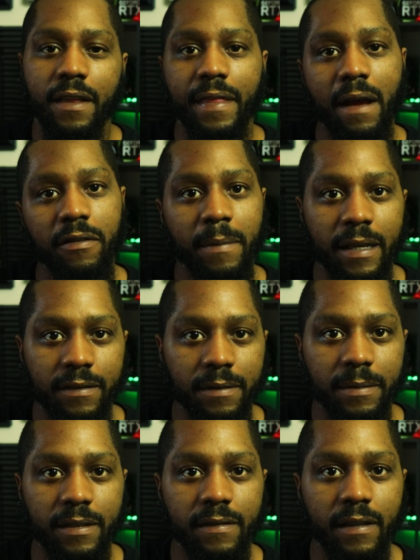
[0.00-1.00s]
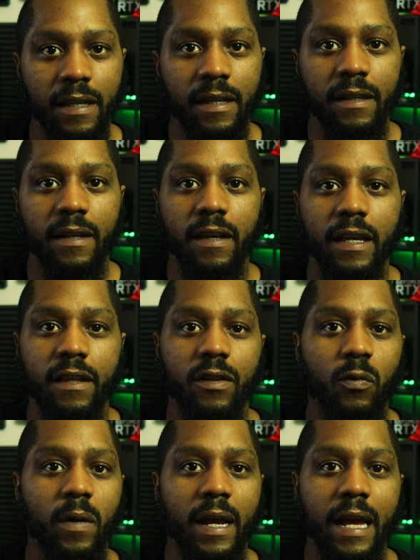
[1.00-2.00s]
That remains to be seen.
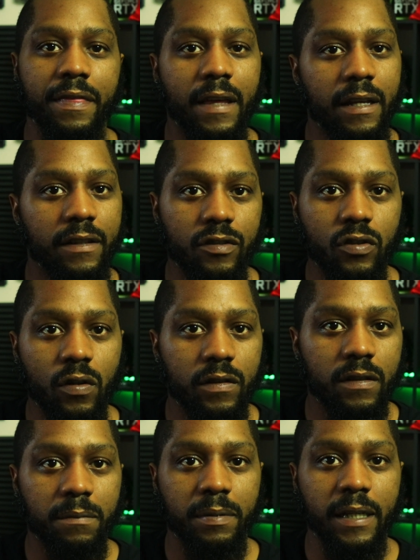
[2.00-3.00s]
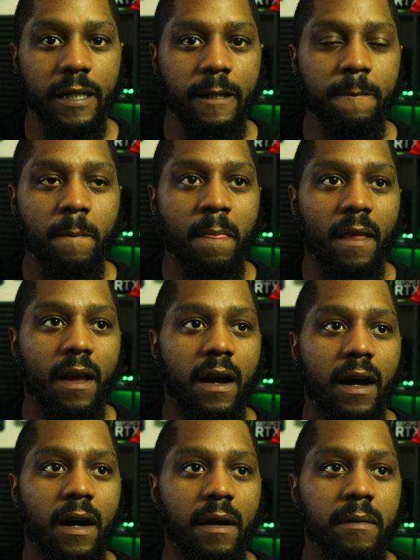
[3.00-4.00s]
Either way, I think there's going to be
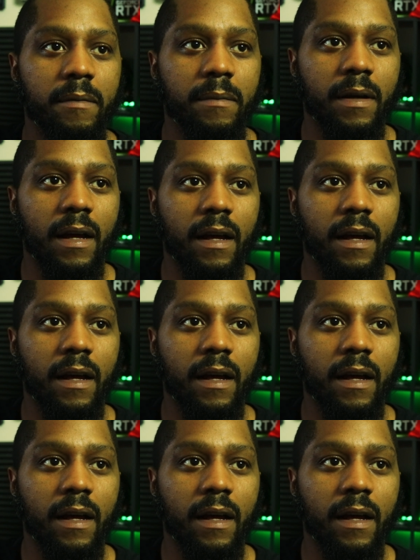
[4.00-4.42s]
um,